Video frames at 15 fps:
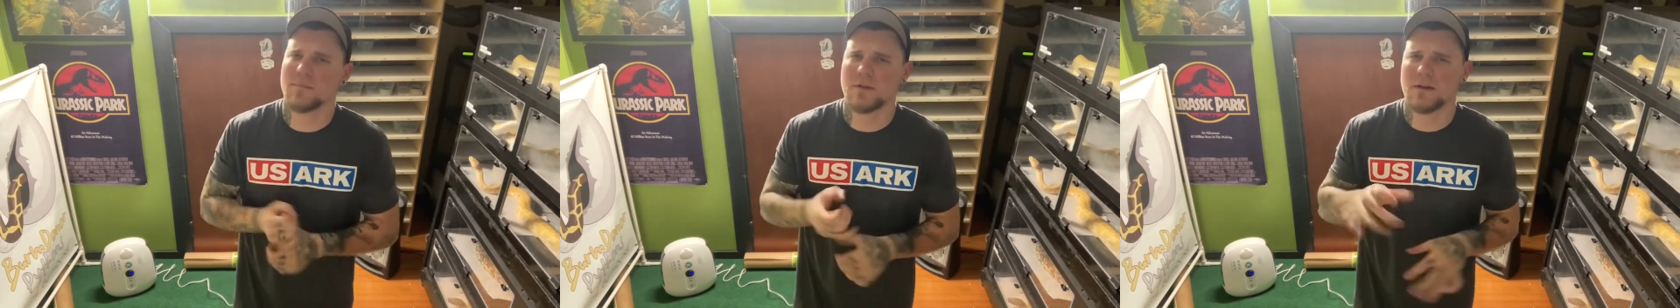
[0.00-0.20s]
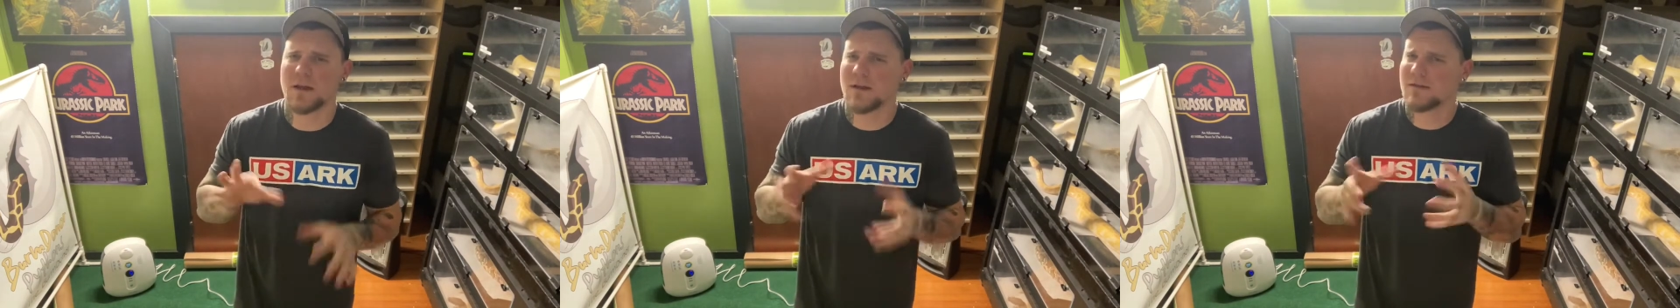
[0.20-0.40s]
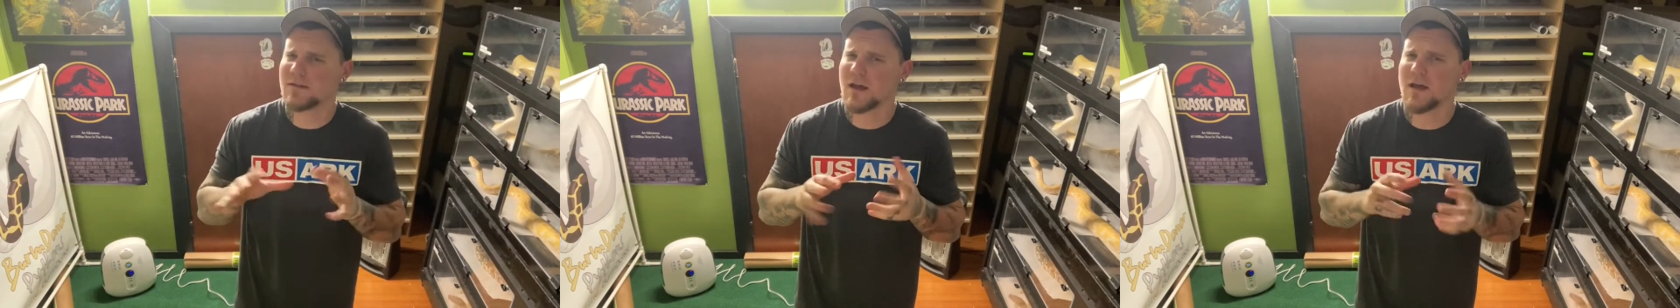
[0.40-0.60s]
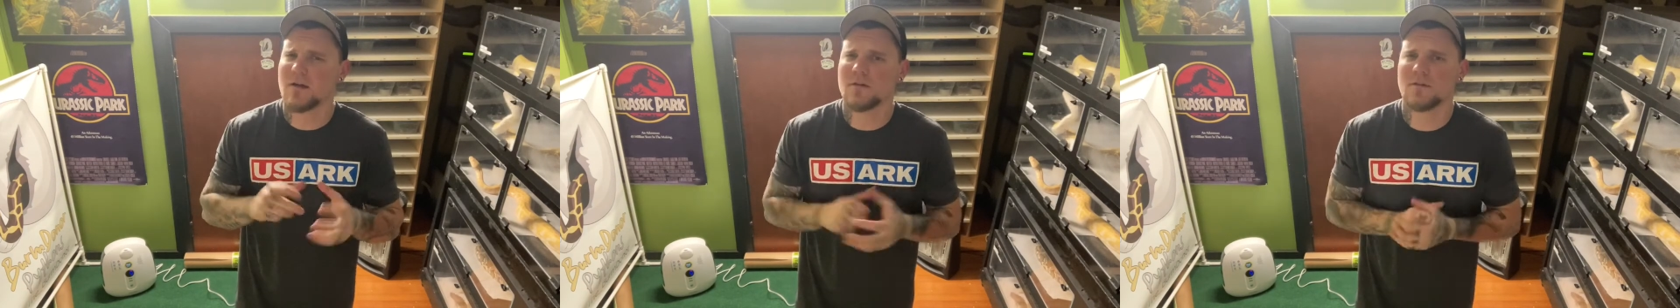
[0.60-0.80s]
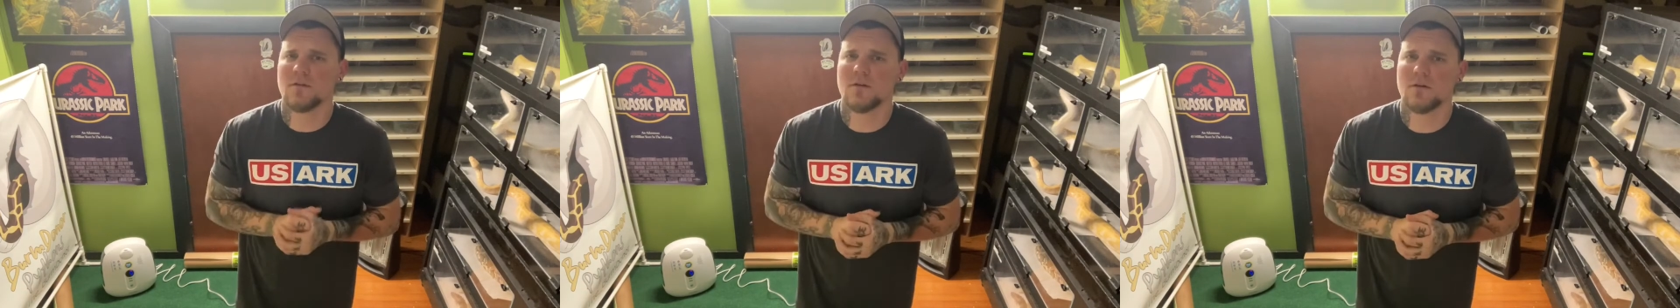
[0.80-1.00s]
in the next day or
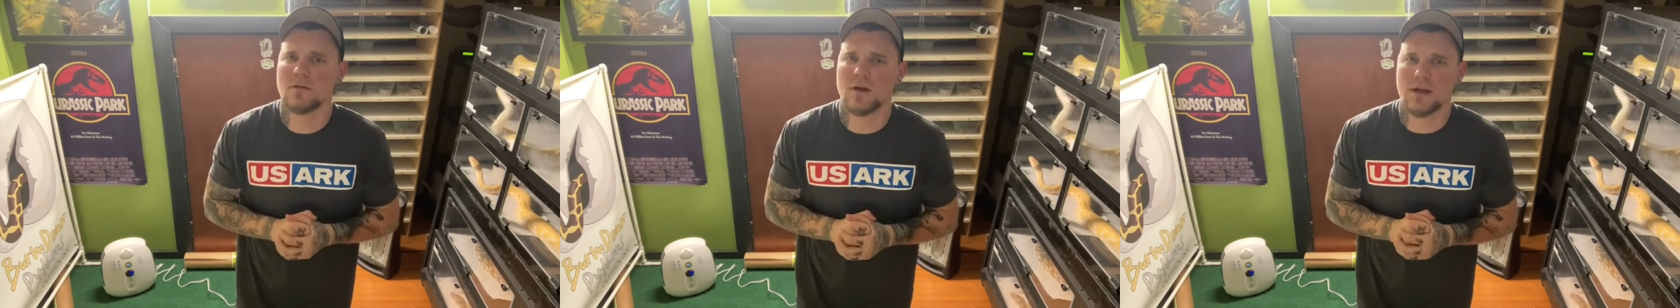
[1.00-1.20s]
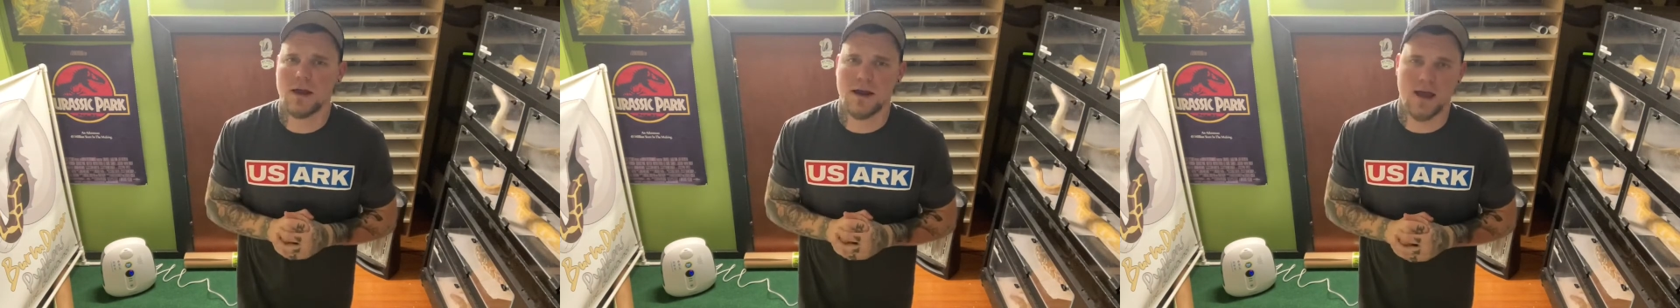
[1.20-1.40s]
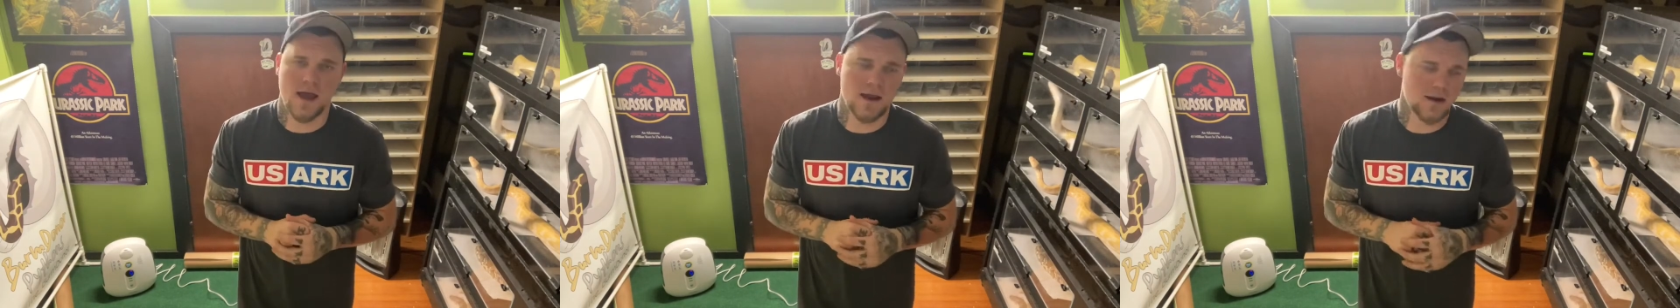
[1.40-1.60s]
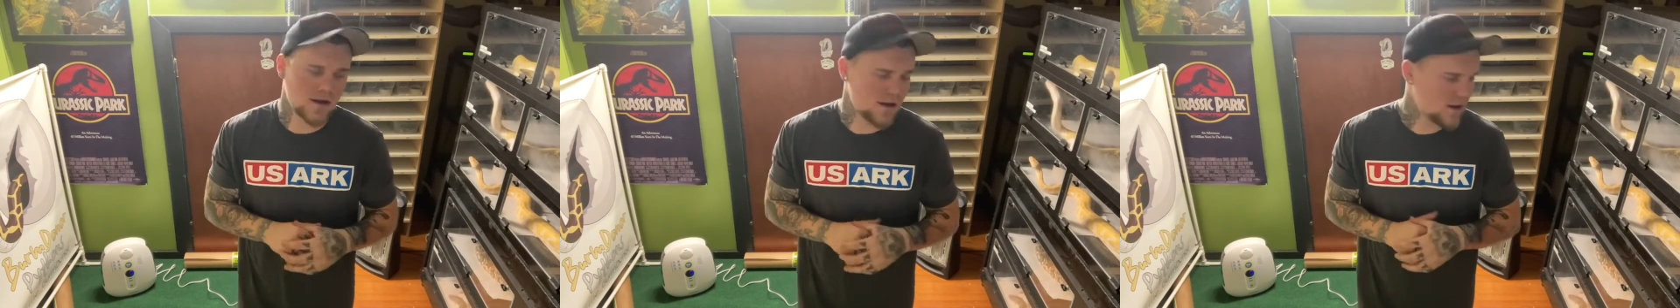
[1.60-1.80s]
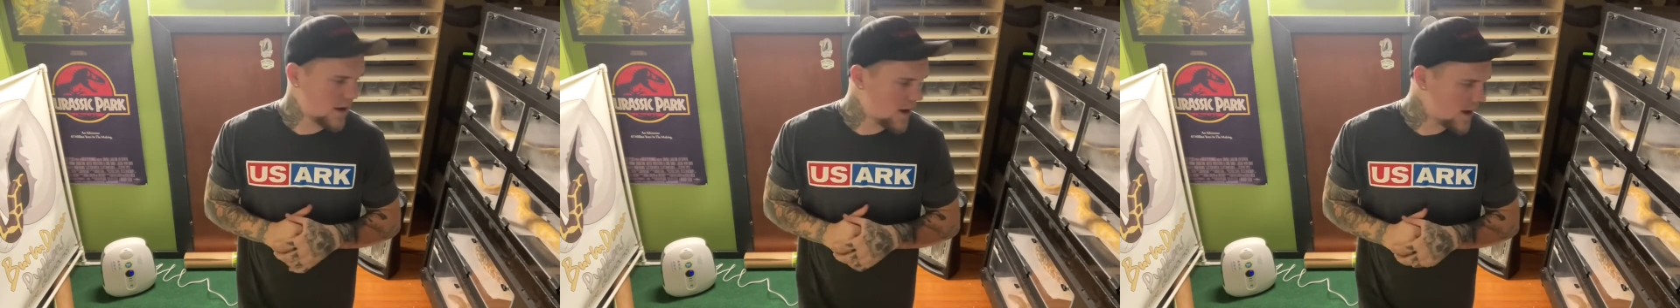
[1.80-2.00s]
two. I gotta edit
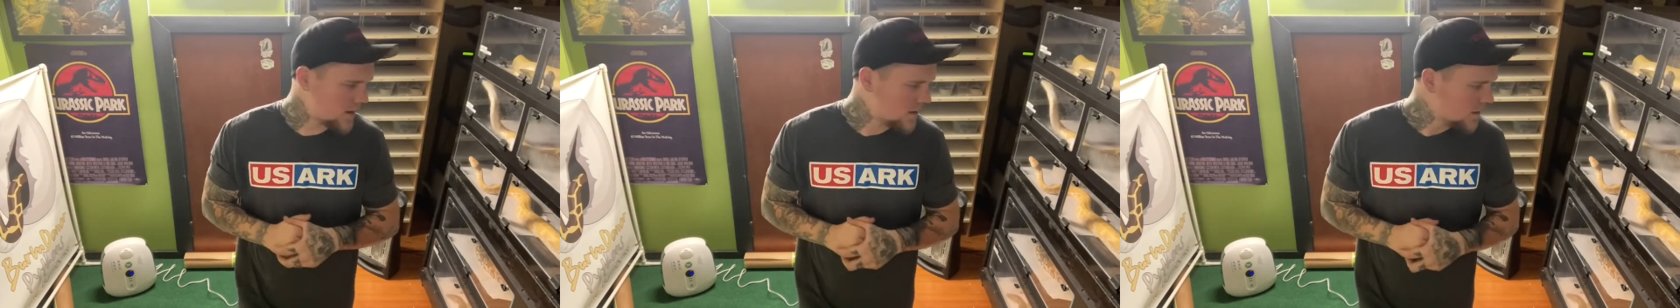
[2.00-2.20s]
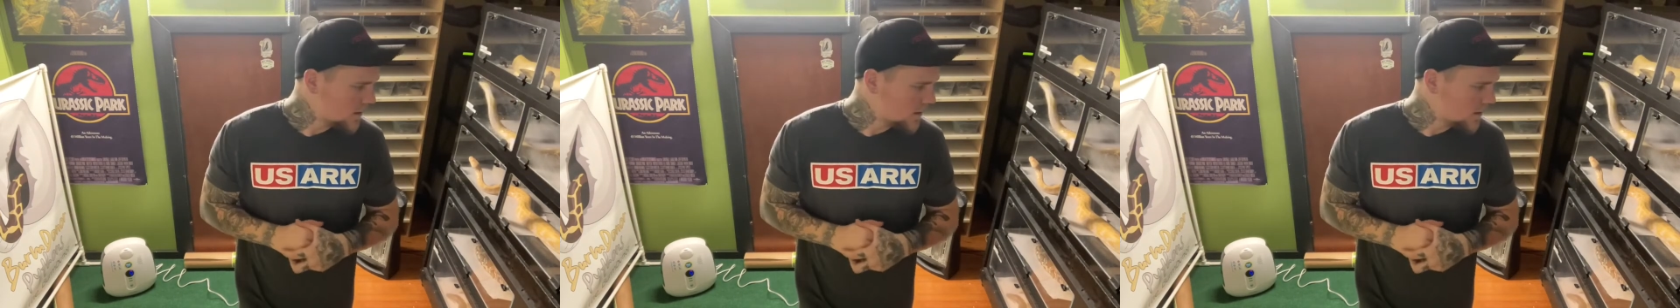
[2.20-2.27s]
it yet.